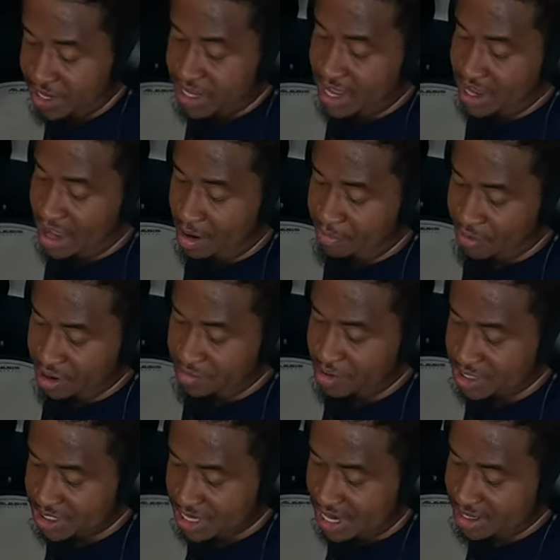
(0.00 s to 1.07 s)
kick, I pretty
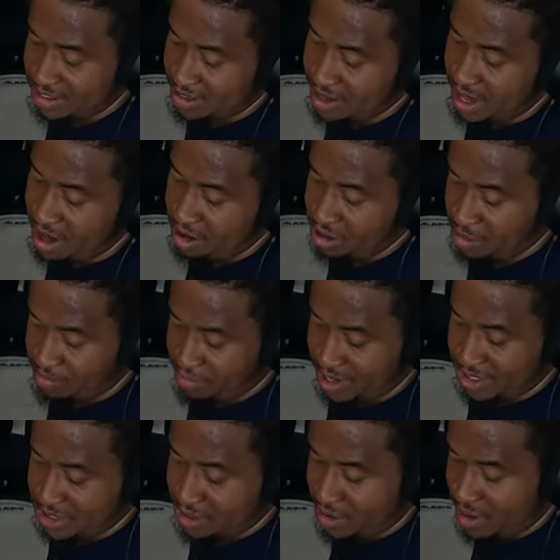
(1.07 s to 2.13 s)
much got the air
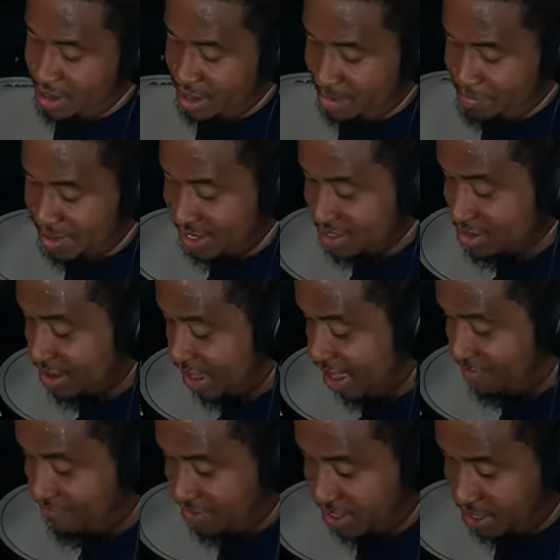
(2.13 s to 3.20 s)
compressor and I picked the
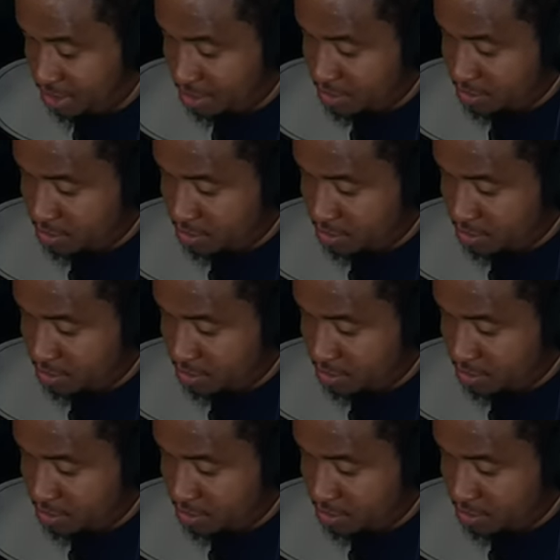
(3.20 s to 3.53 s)
heavy.